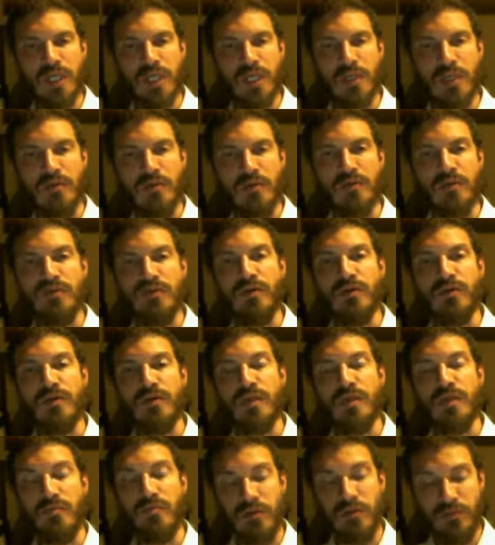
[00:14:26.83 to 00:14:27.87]
If you're
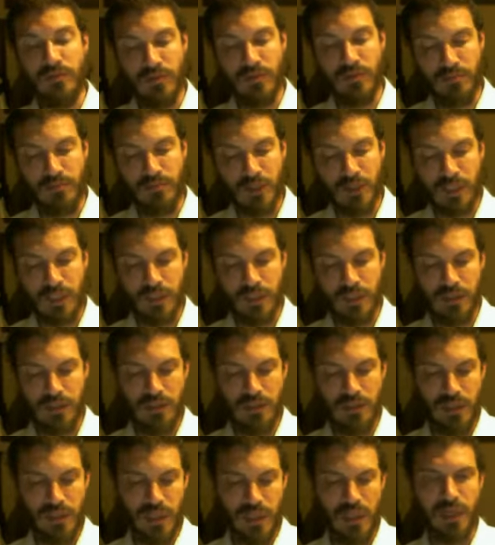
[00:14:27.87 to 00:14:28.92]
given information
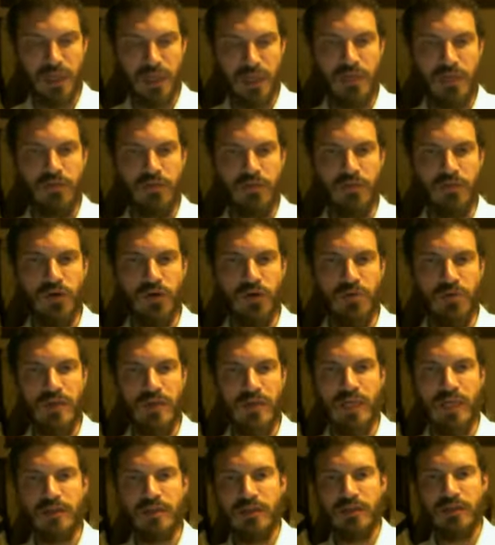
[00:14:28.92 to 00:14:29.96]
in a format
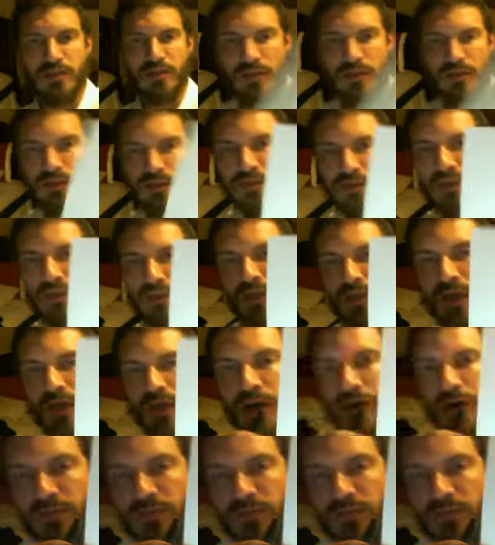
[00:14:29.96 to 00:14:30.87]
of